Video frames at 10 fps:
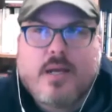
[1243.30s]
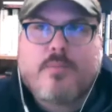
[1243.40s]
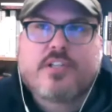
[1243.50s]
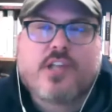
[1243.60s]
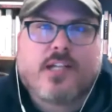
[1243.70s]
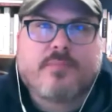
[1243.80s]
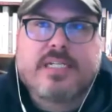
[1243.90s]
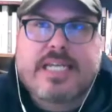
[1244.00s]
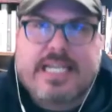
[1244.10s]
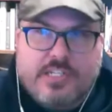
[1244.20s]
but
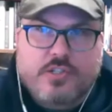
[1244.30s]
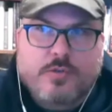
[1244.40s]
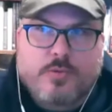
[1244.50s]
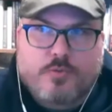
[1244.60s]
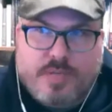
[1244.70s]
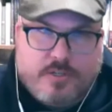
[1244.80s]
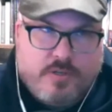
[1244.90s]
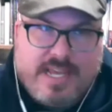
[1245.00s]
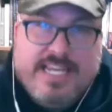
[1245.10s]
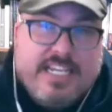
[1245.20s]
Solomon is
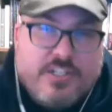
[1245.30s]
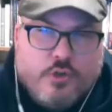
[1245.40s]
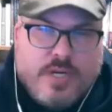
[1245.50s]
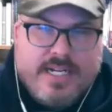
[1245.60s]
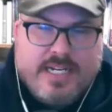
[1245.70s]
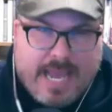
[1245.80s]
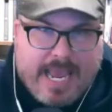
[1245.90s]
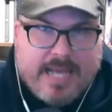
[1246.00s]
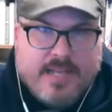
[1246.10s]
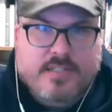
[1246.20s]
treated
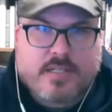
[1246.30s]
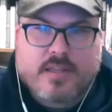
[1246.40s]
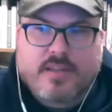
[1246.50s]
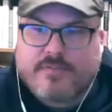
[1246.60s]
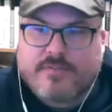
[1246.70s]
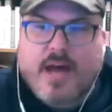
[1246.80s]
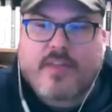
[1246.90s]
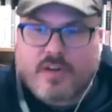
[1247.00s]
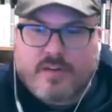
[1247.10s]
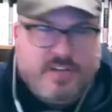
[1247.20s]
as the
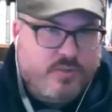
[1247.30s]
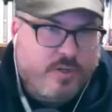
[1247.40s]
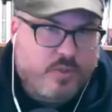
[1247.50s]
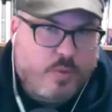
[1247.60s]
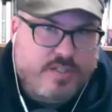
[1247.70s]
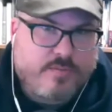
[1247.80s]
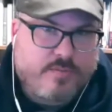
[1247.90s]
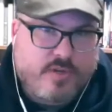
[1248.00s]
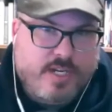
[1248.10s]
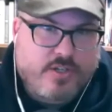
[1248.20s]
father of Israel's wisdom
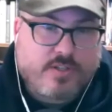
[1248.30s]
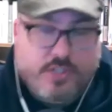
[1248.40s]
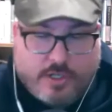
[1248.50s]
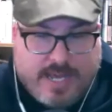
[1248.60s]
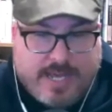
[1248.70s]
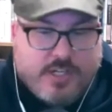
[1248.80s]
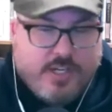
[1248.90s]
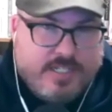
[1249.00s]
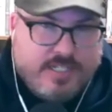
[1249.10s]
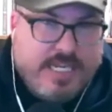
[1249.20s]
tradition. So you're actually
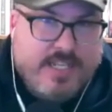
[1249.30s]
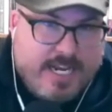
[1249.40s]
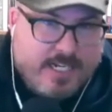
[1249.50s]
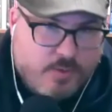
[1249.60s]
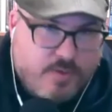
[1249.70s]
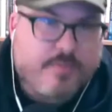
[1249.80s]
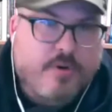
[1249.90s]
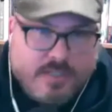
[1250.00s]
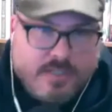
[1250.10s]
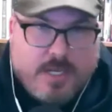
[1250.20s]
going to see in the next 3
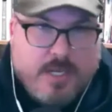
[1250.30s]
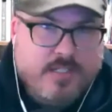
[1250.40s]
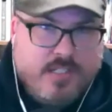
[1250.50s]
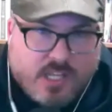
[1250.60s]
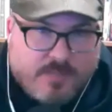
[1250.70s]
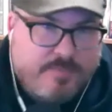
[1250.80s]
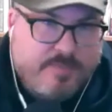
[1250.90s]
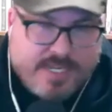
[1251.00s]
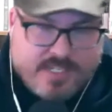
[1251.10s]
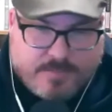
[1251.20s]
books, Solomon
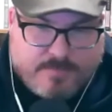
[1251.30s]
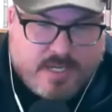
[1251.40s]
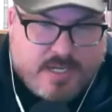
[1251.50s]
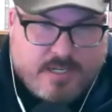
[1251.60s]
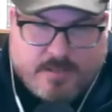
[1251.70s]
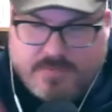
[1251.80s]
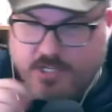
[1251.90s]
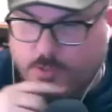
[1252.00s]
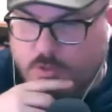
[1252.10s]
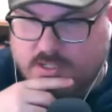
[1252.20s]
plays a
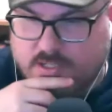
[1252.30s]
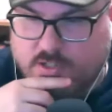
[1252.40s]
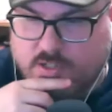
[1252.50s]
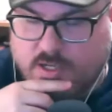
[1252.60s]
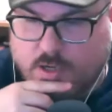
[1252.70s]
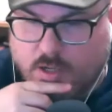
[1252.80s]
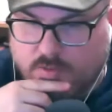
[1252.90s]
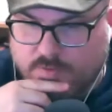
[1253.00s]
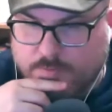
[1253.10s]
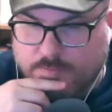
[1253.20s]
major presence in all
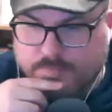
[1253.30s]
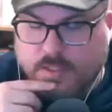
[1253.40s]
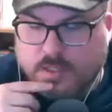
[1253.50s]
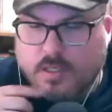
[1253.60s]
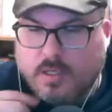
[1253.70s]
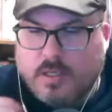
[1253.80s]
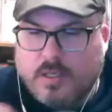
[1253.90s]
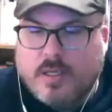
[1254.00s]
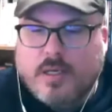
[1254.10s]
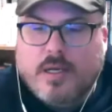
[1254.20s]
of them.
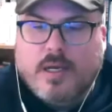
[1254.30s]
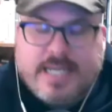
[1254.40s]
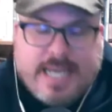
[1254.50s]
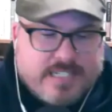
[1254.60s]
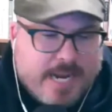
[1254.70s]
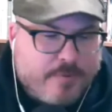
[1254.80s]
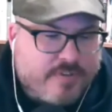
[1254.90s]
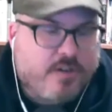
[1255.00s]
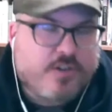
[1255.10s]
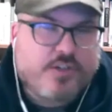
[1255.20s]
Again, type of
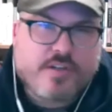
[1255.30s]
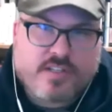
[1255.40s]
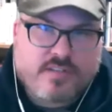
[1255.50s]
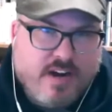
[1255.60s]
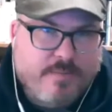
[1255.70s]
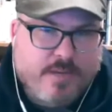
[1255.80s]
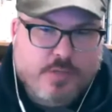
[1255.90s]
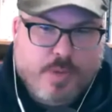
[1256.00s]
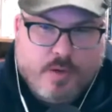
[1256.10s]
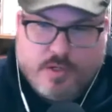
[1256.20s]
literature, this is very
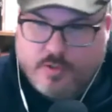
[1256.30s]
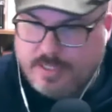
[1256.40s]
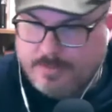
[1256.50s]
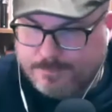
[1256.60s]
much poetry.